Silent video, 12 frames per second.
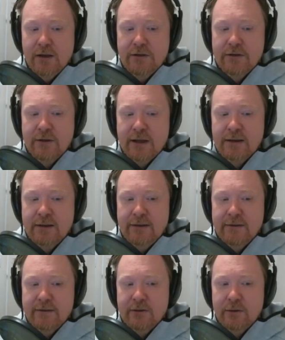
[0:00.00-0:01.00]
So that
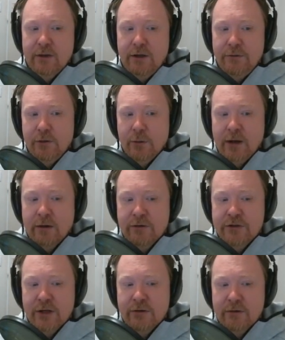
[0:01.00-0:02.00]
leads to, if you are a
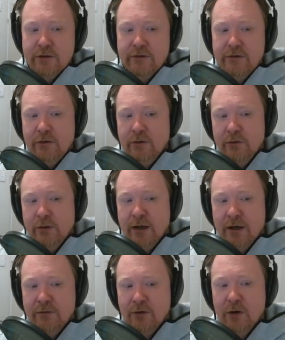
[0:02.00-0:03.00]
generalist, you do
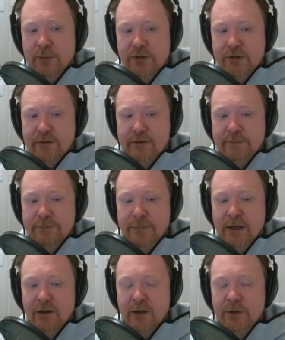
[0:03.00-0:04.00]
have options.
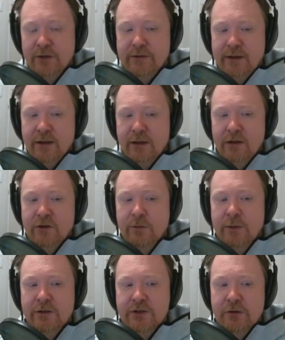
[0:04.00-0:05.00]
Now, I'm not saying that you
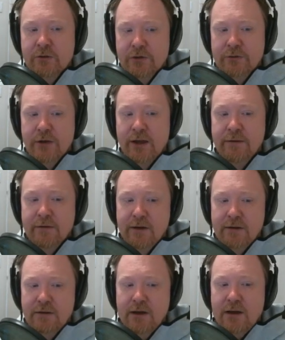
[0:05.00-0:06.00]
should be a generalist
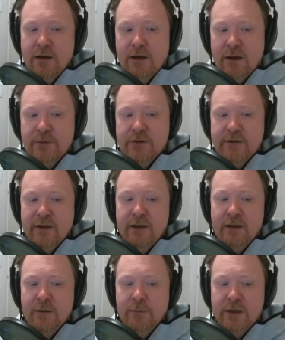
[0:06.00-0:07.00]
forever. I'm just
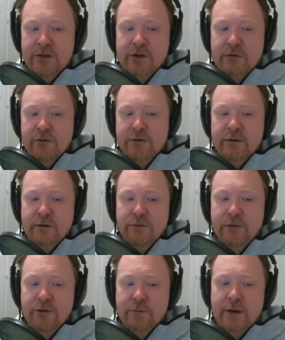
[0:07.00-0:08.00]
saying be a generalist in the
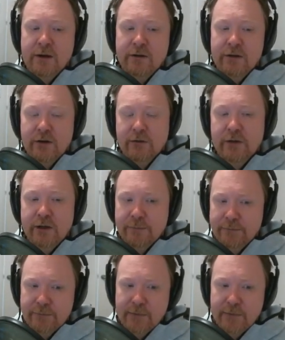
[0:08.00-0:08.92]
first part of your career.